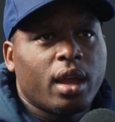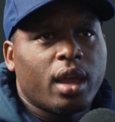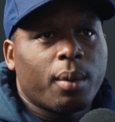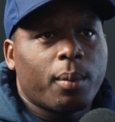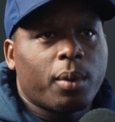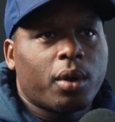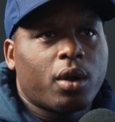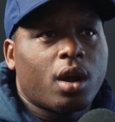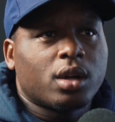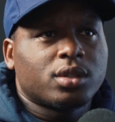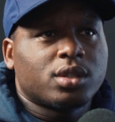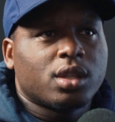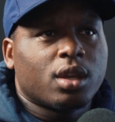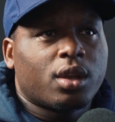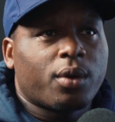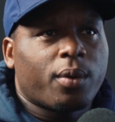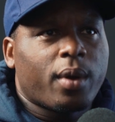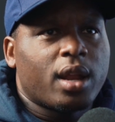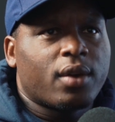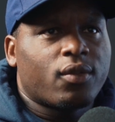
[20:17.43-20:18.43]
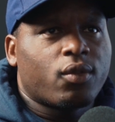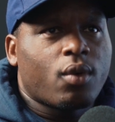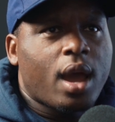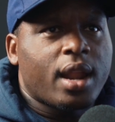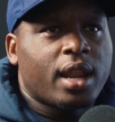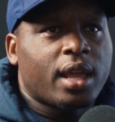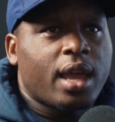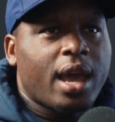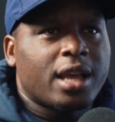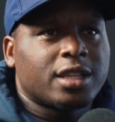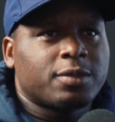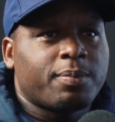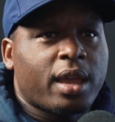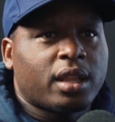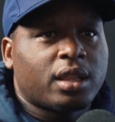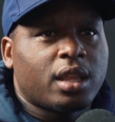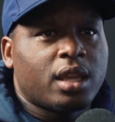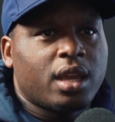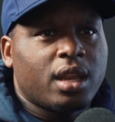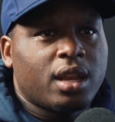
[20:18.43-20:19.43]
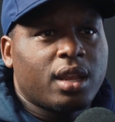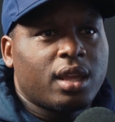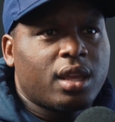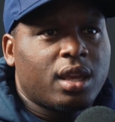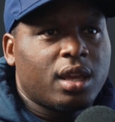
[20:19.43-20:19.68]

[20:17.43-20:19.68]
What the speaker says: in regards to the creative writing aspect and getting